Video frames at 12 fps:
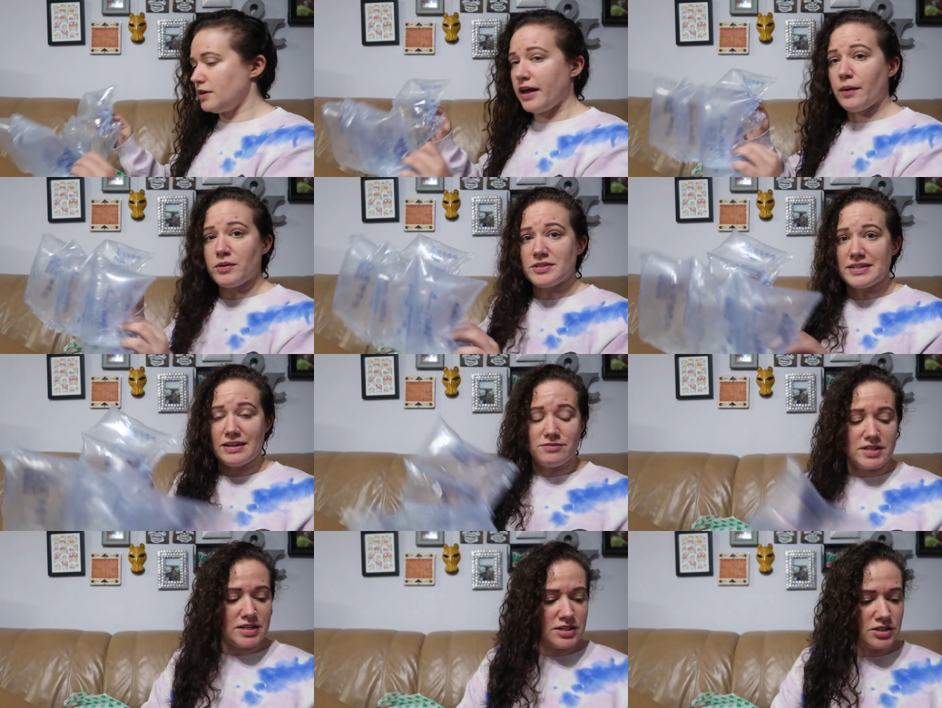I will save
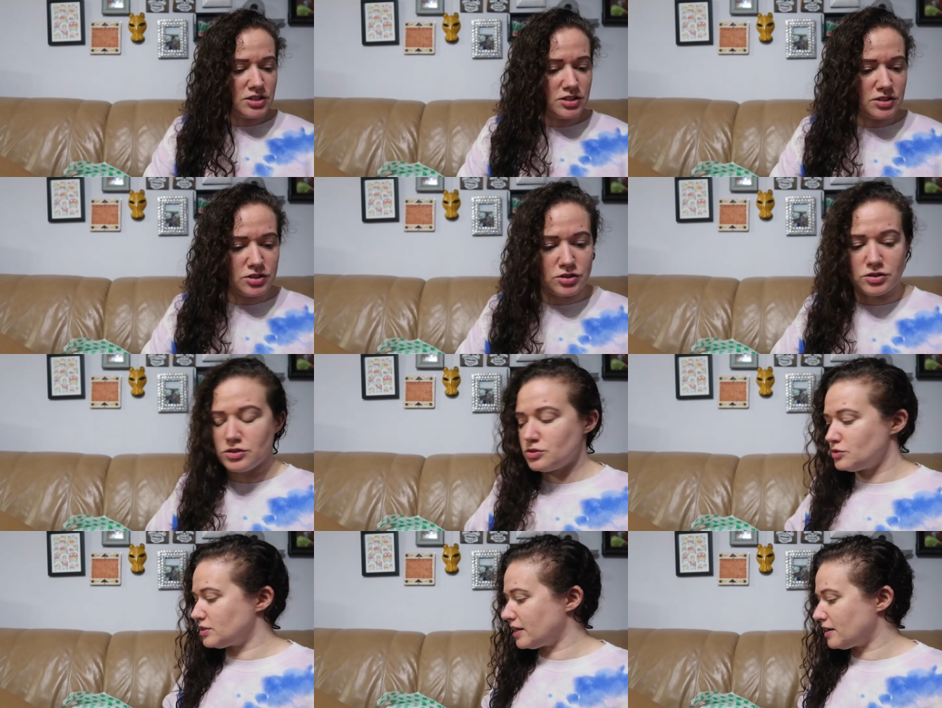these to
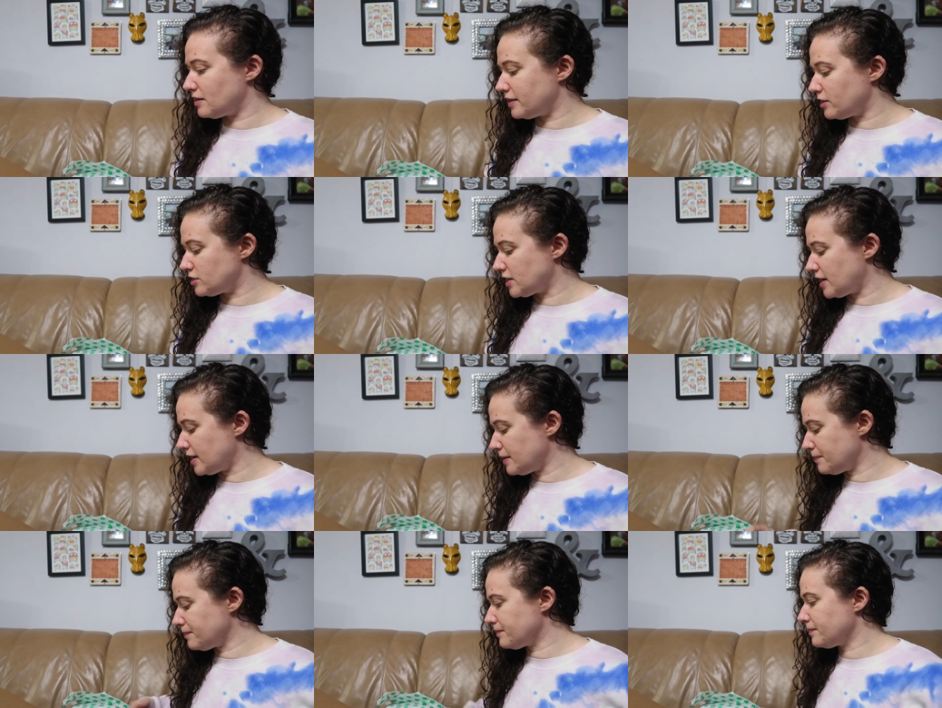use at a later time.